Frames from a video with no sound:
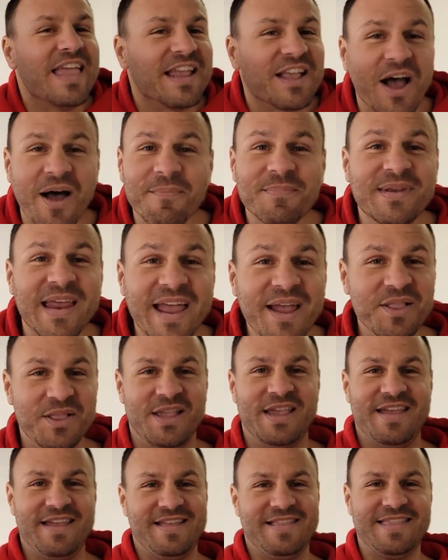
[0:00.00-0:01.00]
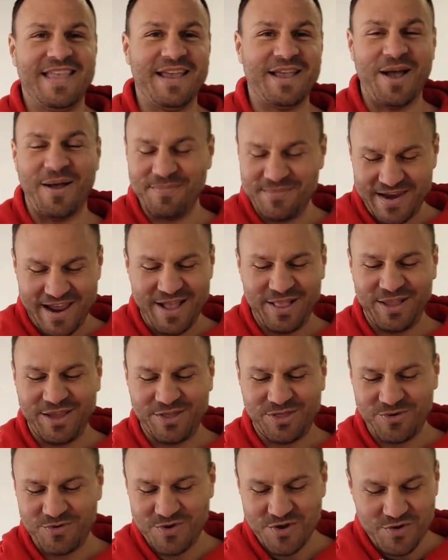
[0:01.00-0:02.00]
they come daily. They come daily
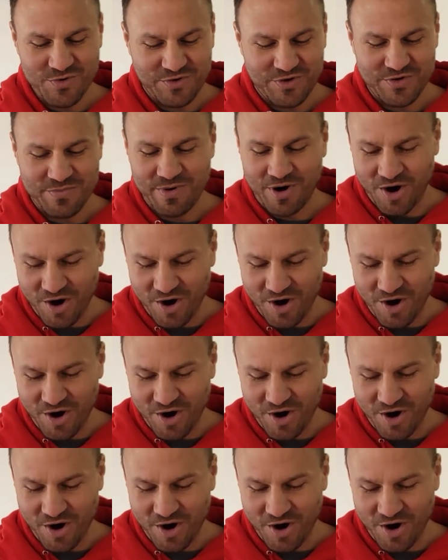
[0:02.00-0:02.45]
through YouTube.